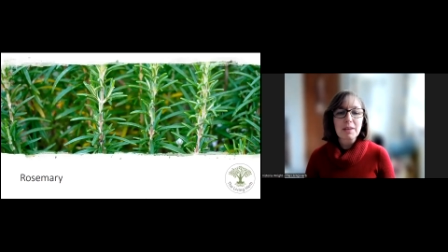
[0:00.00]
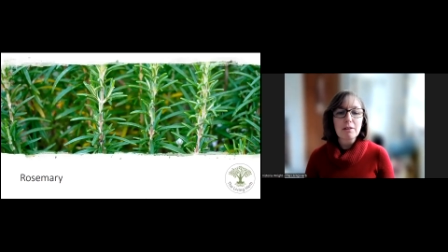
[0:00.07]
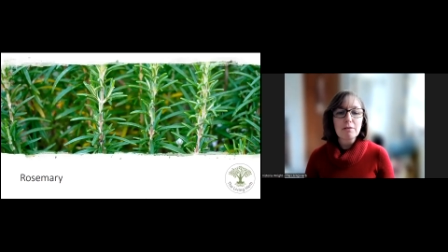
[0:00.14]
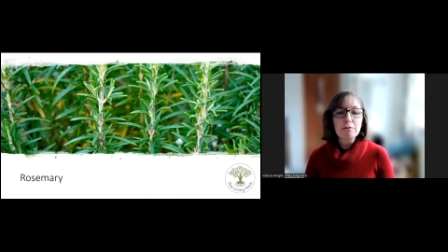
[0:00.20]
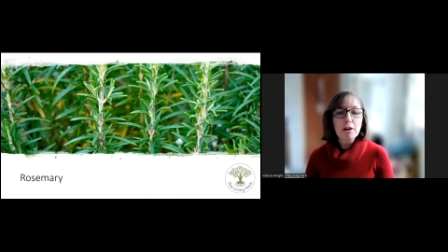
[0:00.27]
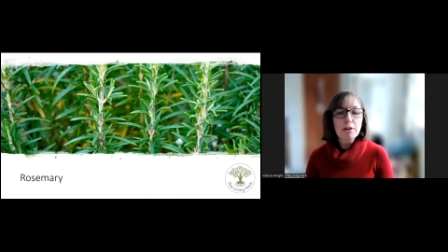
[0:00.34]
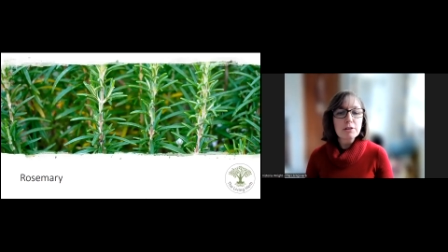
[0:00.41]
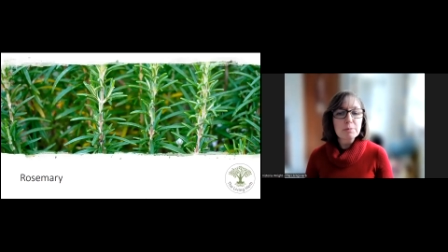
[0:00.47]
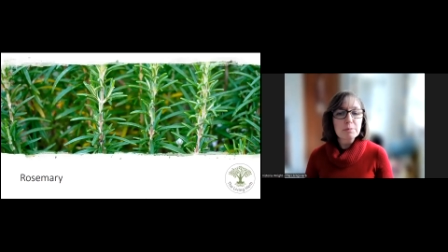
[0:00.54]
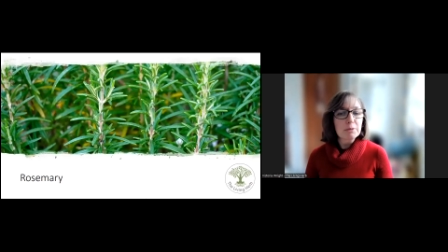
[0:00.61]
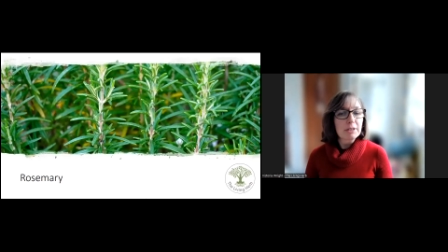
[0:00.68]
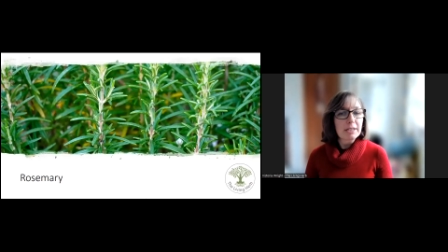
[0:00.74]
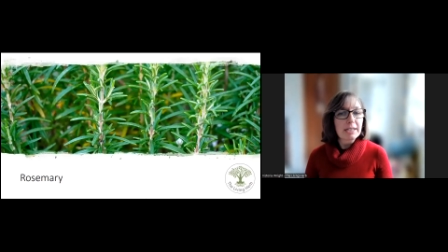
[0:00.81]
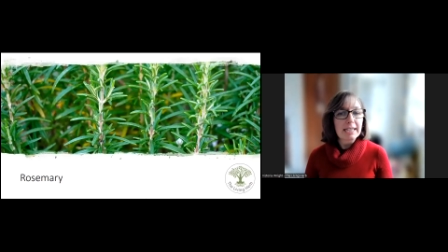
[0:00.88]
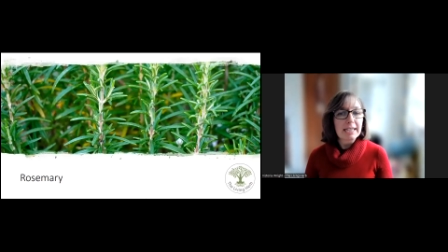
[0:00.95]

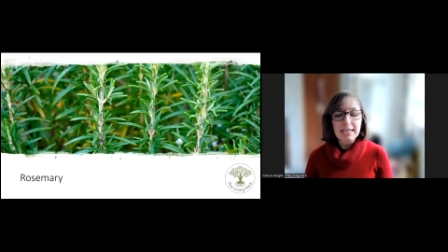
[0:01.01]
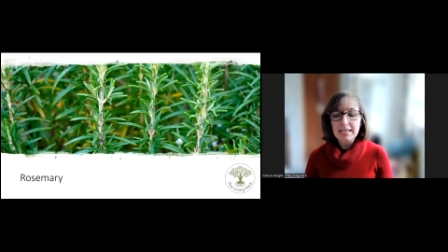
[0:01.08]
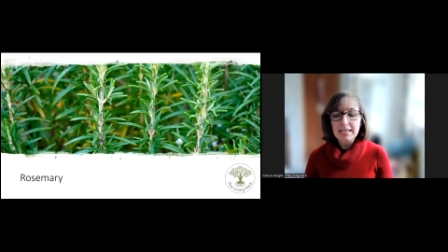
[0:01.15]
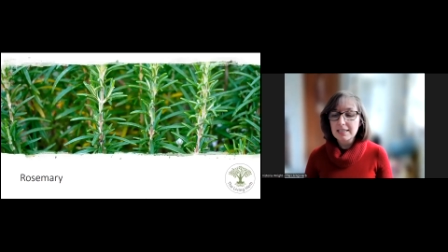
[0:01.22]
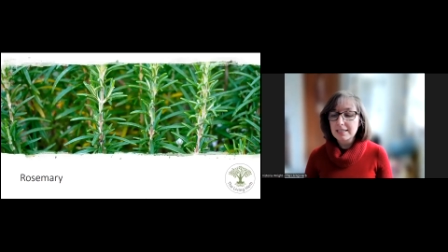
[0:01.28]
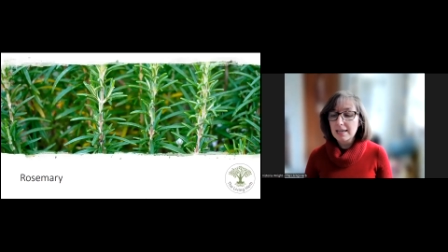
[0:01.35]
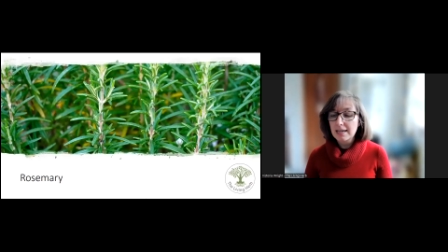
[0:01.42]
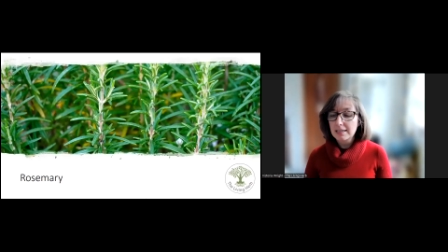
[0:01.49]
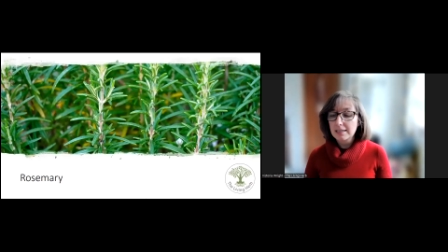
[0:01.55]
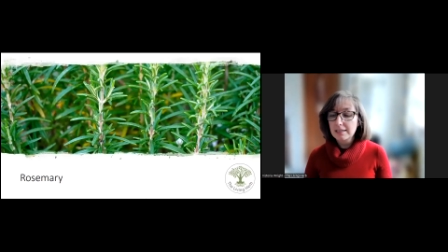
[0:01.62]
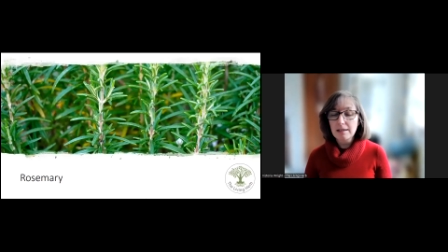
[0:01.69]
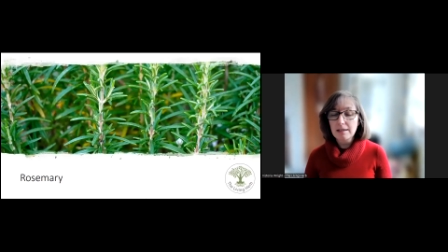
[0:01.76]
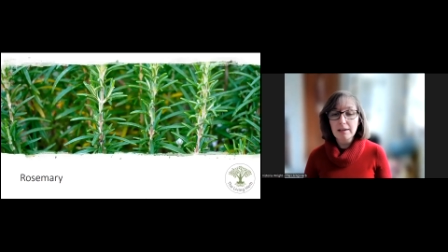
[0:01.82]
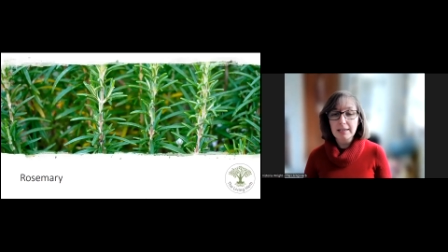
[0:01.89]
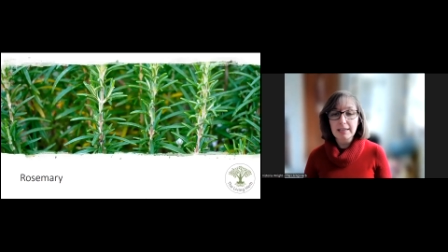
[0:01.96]
Rosemary is a
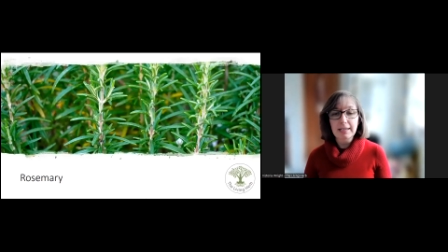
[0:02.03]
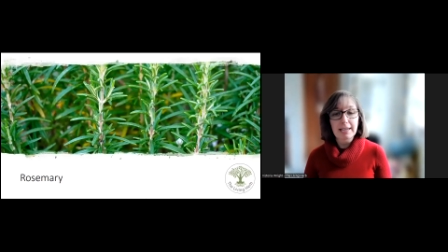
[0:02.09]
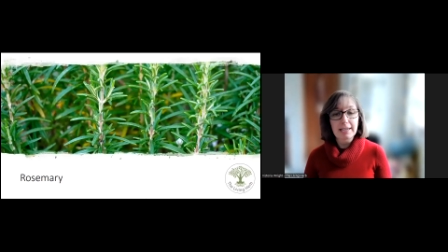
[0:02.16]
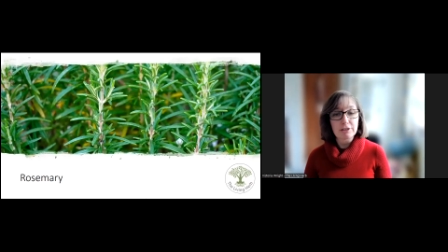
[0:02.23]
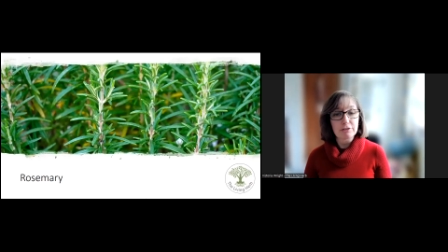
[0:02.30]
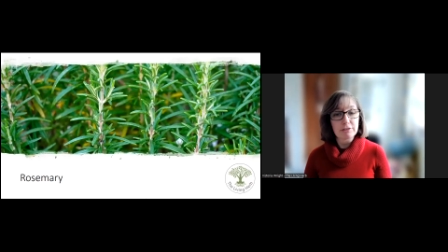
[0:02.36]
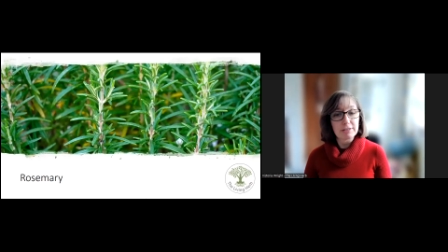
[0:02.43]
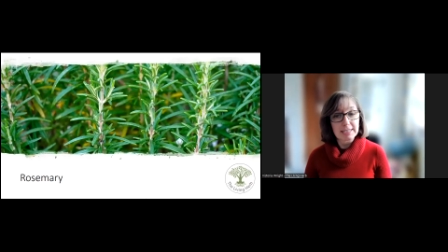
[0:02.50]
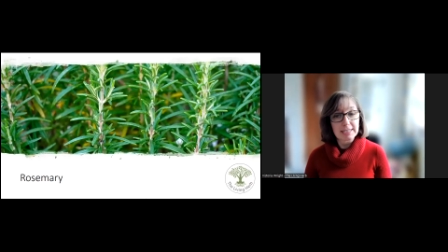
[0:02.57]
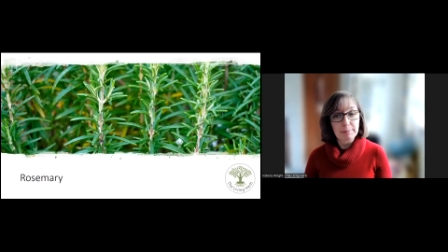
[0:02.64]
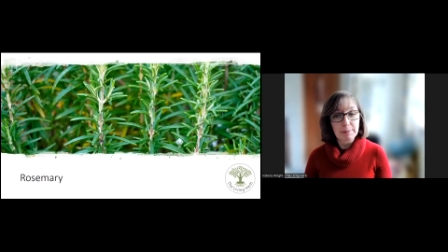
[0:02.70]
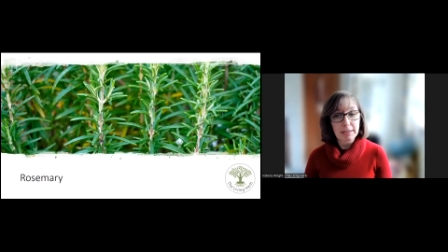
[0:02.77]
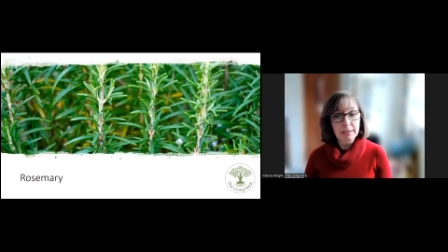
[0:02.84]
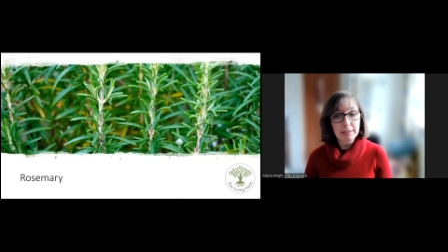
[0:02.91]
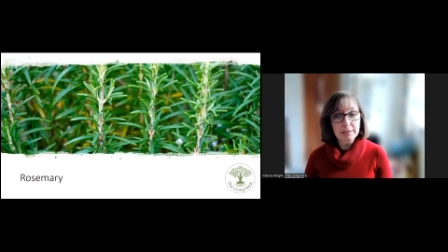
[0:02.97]
circulatory
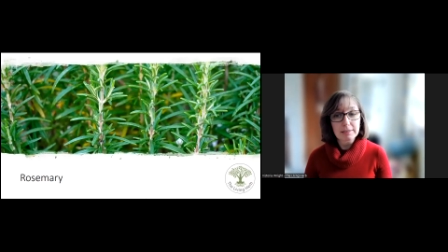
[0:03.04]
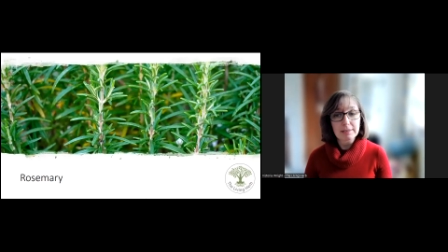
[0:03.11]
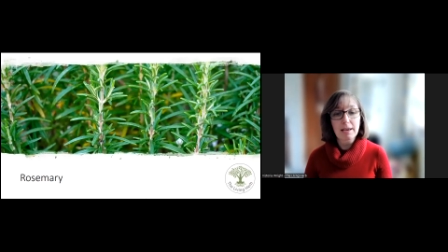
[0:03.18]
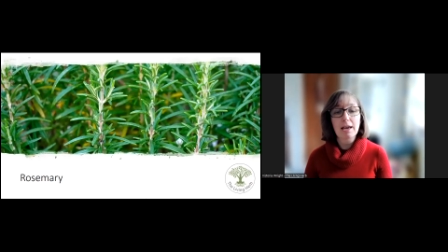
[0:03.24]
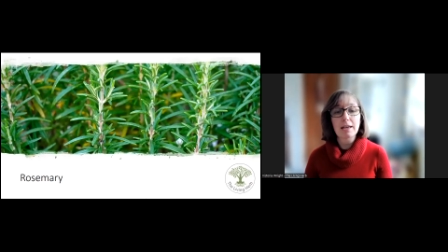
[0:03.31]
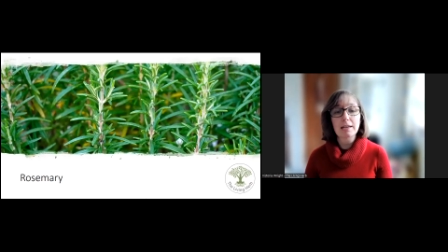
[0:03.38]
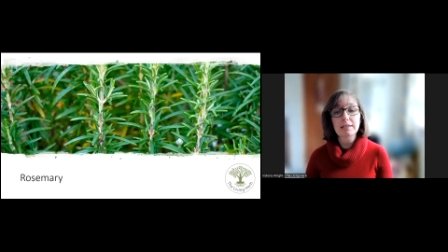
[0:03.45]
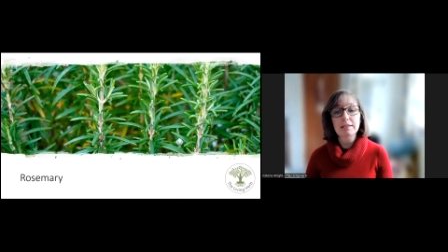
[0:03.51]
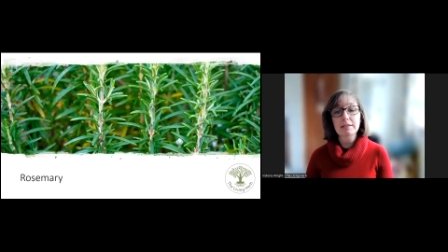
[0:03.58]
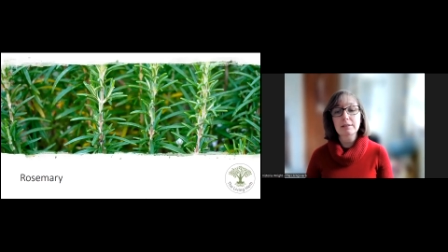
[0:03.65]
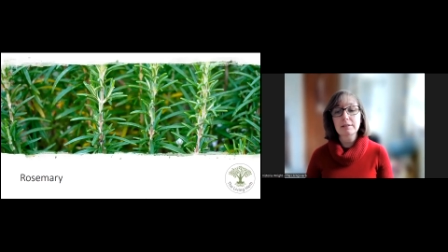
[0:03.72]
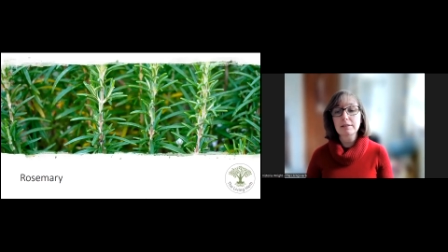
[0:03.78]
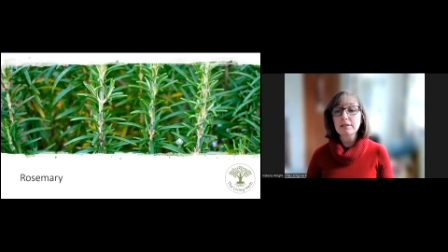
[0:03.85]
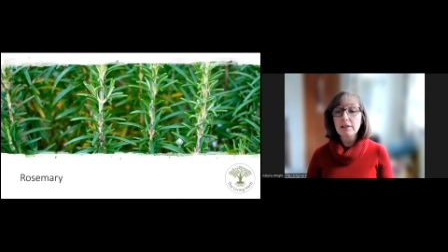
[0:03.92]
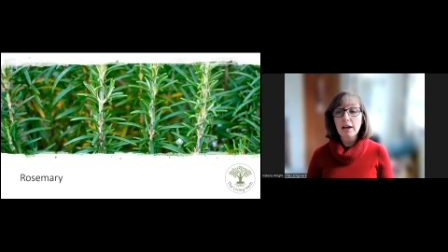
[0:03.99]
stimulant and
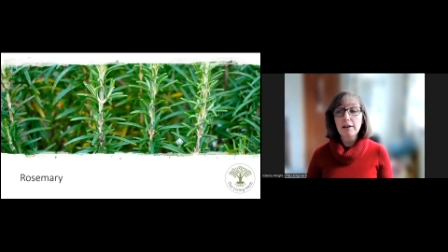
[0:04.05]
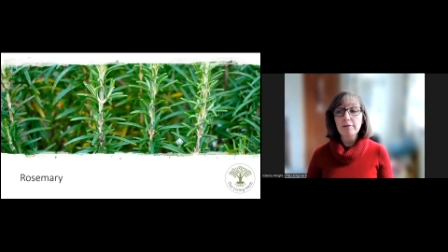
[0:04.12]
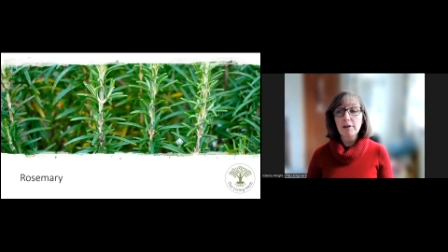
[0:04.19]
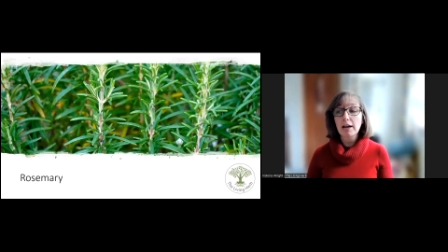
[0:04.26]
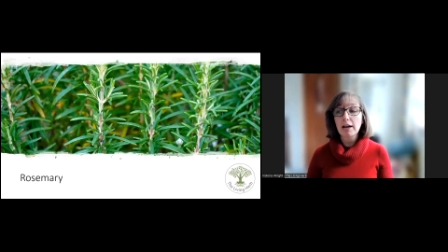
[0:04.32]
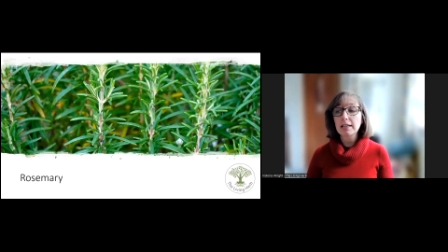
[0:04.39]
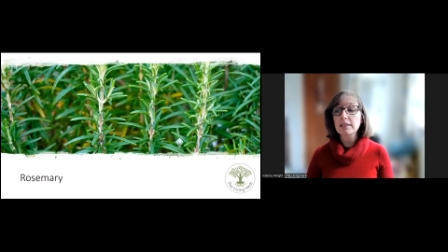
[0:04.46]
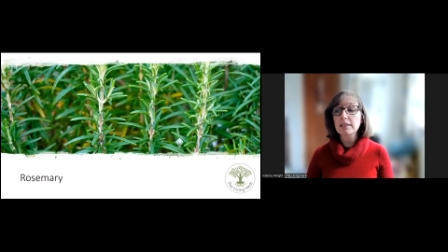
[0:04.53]
nervine,